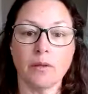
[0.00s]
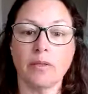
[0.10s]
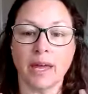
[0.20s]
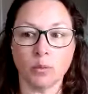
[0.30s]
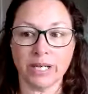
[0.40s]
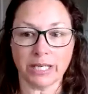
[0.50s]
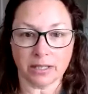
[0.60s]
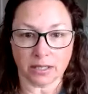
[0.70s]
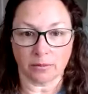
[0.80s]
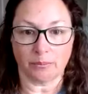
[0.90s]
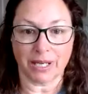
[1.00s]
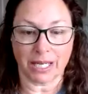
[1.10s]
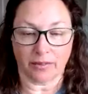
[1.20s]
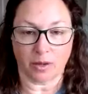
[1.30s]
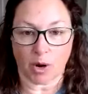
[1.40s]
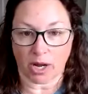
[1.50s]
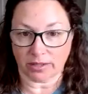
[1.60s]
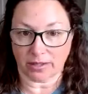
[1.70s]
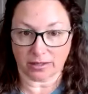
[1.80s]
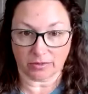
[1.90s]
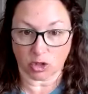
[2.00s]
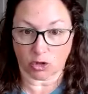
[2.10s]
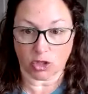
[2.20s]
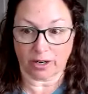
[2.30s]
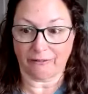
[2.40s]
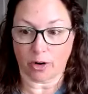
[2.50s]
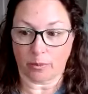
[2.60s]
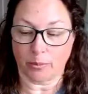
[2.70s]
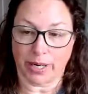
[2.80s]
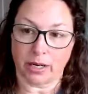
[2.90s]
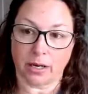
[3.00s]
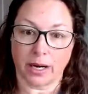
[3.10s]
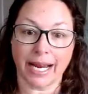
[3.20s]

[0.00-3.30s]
then we need to begin the process of searching for a breeder.